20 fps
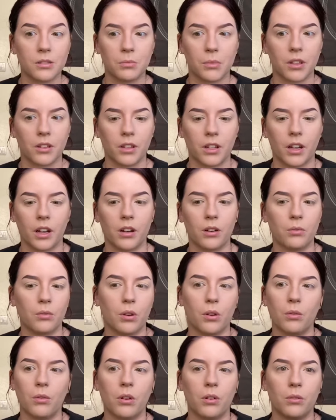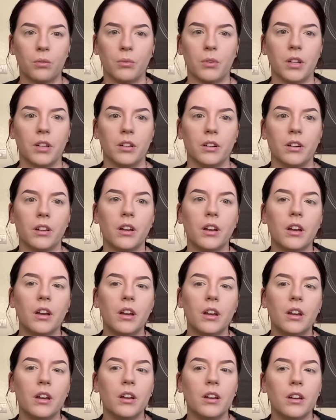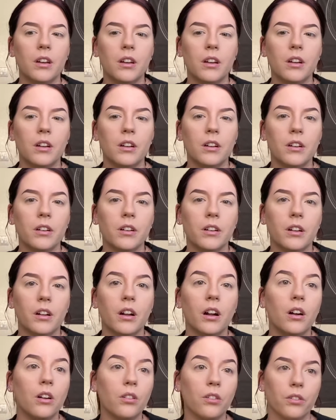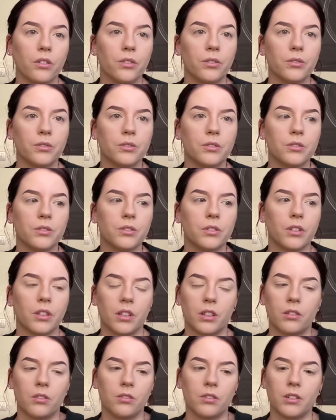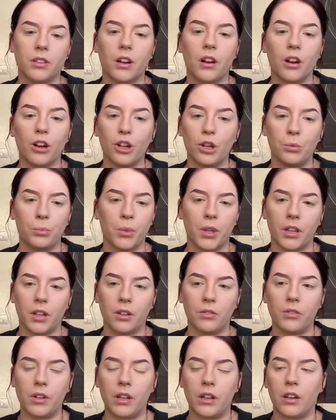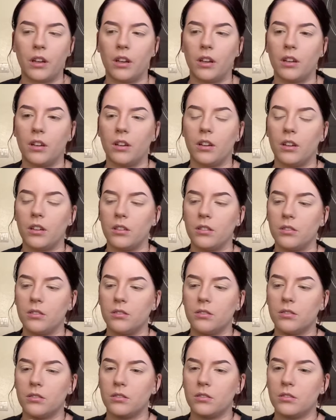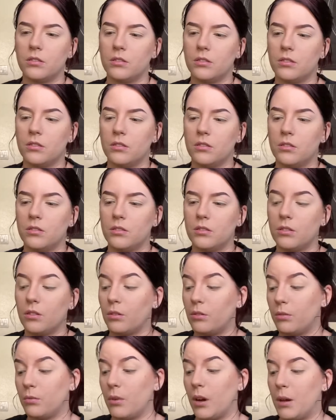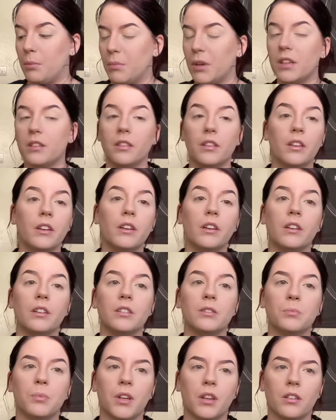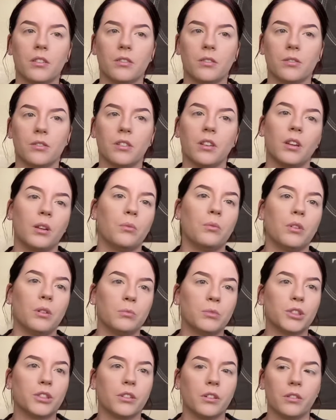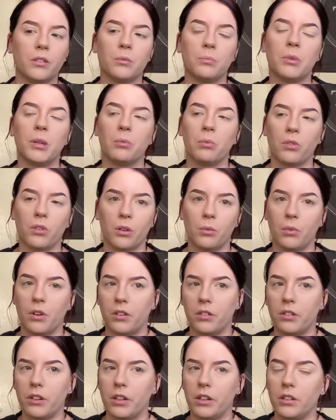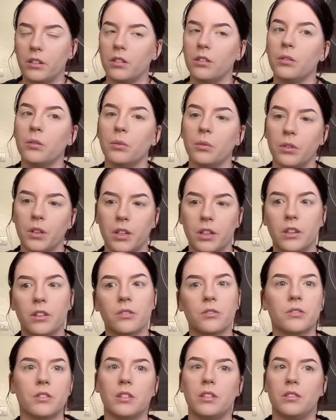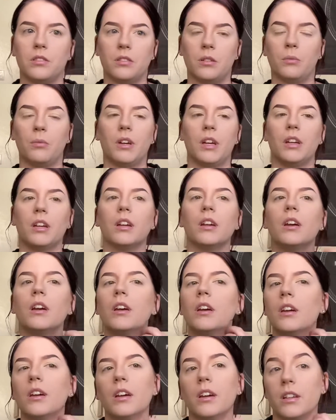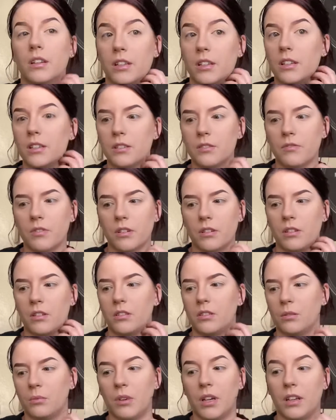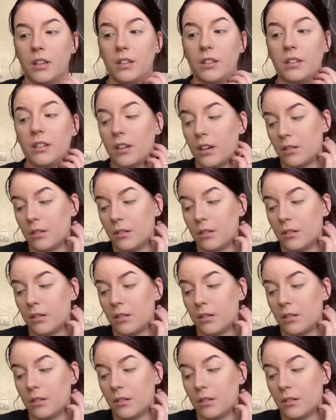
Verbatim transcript: me like, I don't know how to wear colors like all the time, like every day. And so I made this because I was like, well, I'm sure other people are wondering too, like here's an easy way. And it is a very easy way and it,